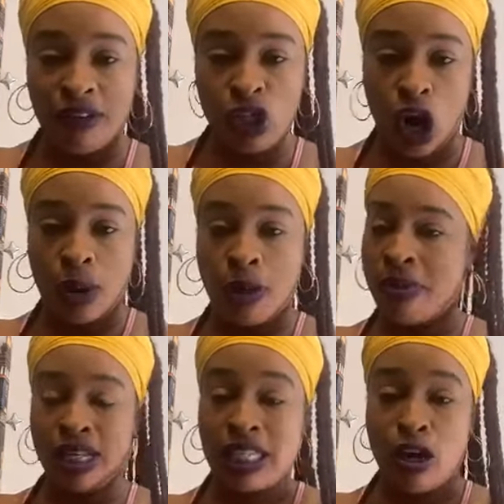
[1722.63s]
never talk
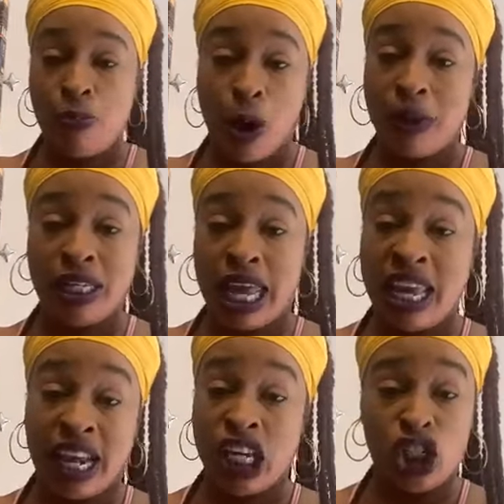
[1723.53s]
about me because they don't properly
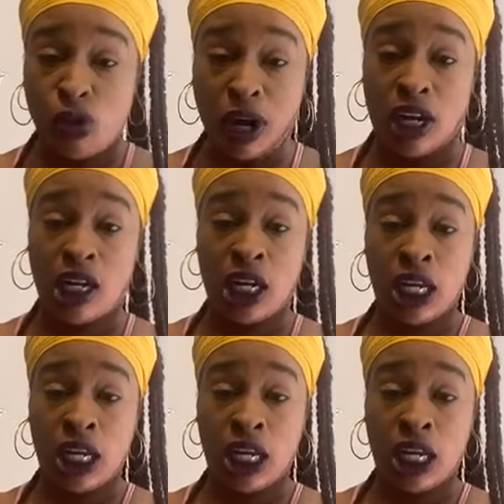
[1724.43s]
take care of their children.